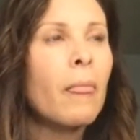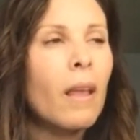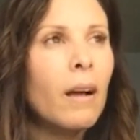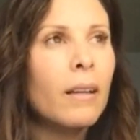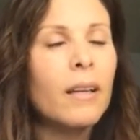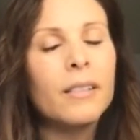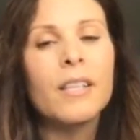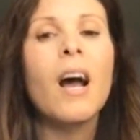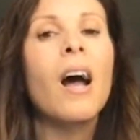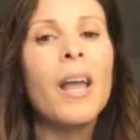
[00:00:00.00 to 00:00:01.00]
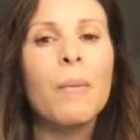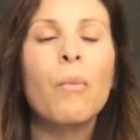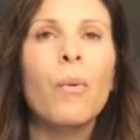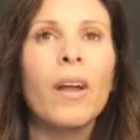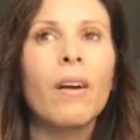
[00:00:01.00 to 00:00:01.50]
a time
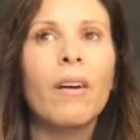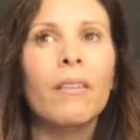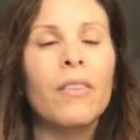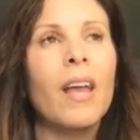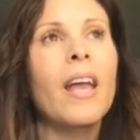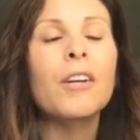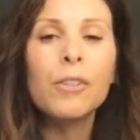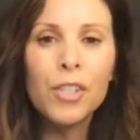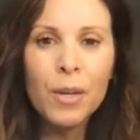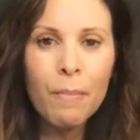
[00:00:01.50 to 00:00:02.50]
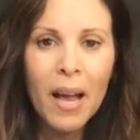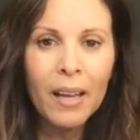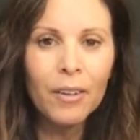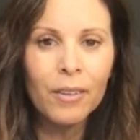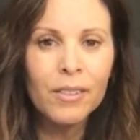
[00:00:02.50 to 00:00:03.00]
where the energy
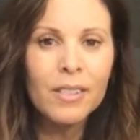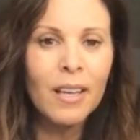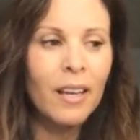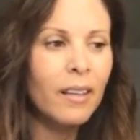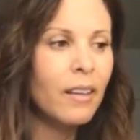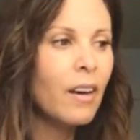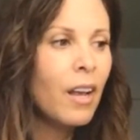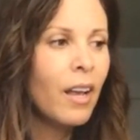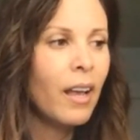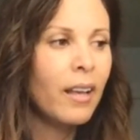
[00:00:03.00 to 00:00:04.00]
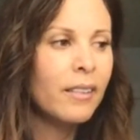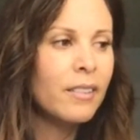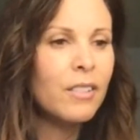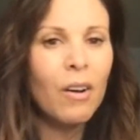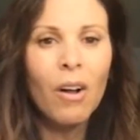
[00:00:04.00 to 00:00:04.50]
matters and
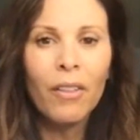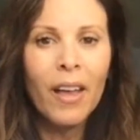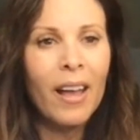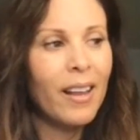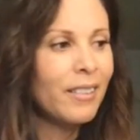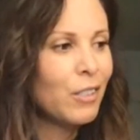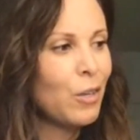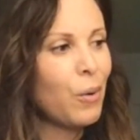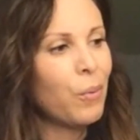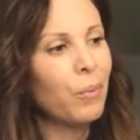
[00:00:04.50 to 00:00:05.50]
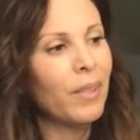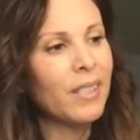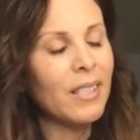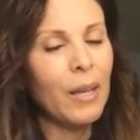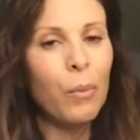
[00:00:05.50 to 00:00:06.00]
all that. And so
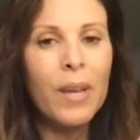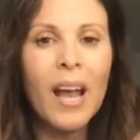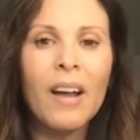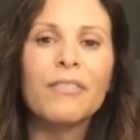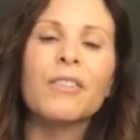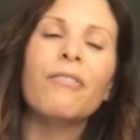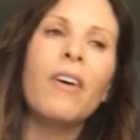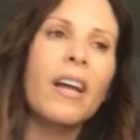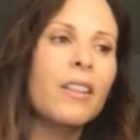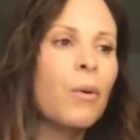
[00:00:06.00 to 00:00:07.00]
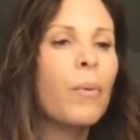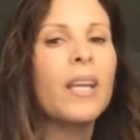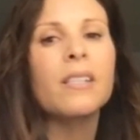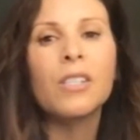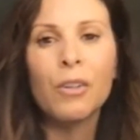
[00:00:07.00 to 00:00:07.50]
it's like we have to find the
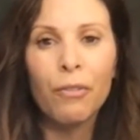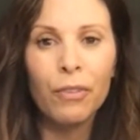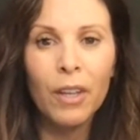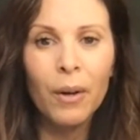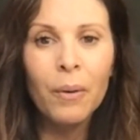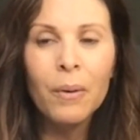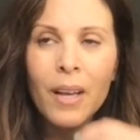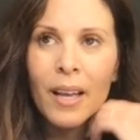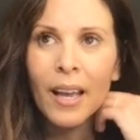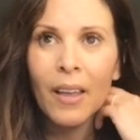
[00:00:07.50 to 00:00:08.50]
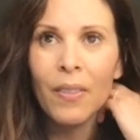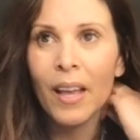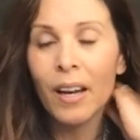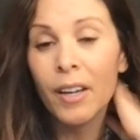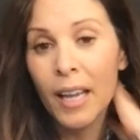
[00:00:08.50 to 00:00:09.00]
ways to flow, and that
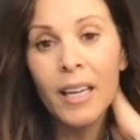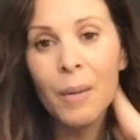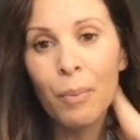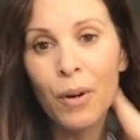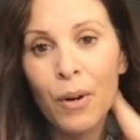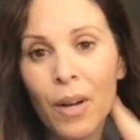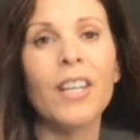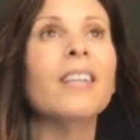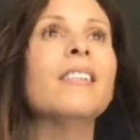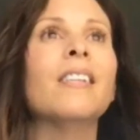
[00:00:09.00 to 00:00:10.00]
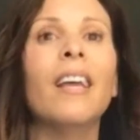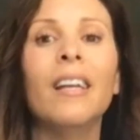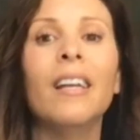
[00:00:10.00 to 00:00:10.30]
on any project and